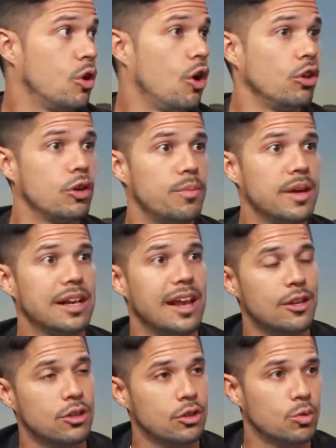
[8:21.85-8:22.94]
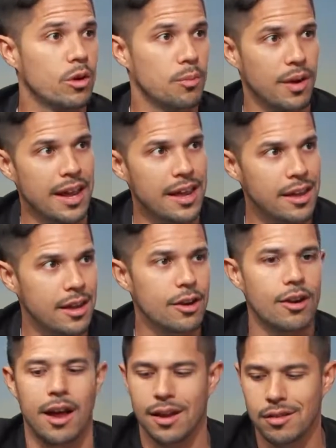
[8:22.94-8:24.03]
All the big nations were playing here:
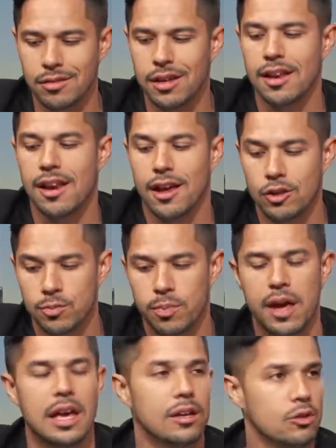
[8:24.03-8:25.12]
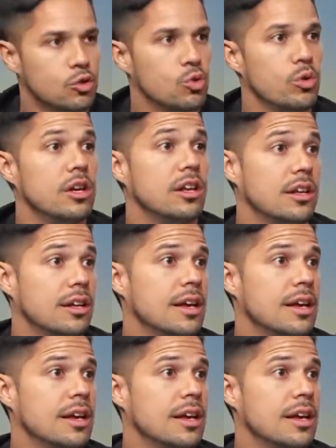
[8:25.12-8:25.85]
Argentina, Spain, Sweden,